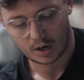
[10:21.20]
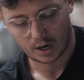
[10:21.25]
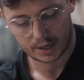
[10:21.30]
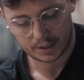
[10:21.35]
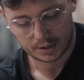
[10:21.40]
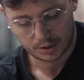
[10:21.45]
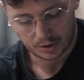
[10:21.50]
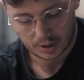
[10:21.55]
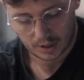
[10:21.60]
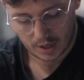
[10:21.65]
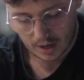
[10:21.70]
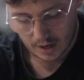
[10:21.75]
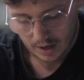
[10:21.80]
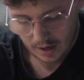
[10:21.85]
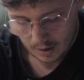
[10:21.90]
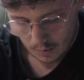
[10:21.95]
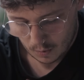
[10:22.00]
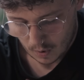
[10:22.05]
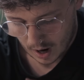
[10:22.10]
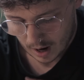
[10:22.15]
Okay, so
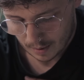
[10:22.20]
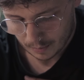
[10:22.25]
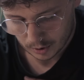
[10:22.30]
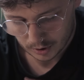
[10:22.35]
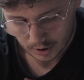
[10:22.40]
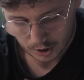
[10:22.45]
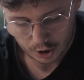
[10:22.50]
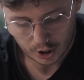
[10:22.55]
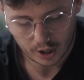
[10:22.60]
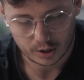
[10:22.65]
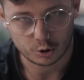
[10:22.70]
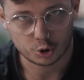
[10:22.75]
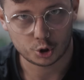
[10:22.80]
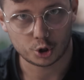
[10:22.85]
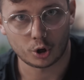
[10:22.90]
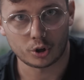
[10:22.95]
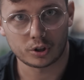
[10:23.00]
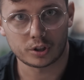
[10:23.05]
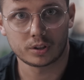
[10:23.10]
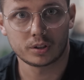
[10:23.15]
today I'm gonna try to
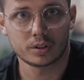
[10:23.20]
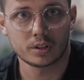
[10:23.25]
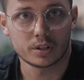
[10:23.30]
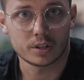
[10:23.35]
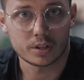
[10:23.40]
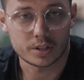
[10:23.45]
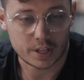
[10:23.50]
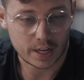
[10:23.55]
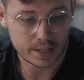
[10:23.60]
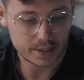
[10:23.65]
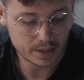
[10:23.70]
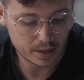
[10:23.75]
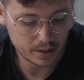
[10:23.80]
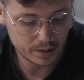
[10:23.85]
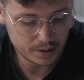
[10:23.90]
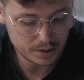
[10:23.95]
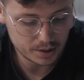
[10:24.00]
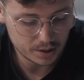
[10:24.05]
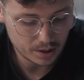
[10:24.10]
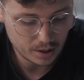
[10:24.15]
shorten the side
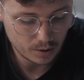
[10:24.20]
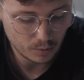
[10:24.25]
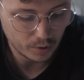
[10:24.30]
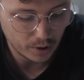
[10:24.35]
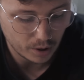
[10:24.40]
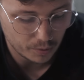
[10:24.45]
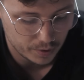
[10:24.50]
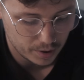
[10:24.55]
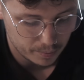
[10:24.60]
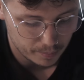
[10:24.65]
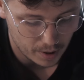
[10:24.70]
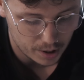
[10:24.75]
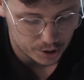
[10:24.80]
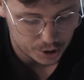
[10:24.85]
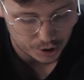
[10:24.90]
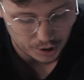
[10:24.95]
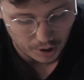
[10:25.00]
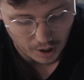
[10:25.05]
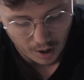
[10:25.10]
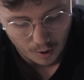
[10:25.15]
skirts. We already
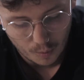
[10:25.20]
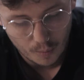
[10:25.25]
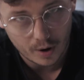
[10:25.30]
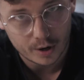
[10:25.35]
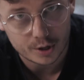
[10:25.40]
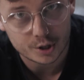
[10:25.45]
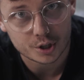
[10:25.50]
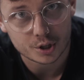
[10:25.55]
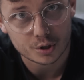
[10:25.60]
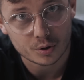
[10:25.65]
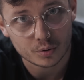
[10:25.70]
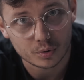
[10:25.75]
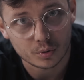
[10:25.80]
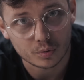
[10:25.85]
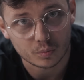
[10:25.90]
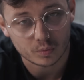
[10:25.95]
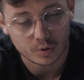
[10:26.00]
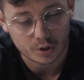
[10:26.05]
measured how much should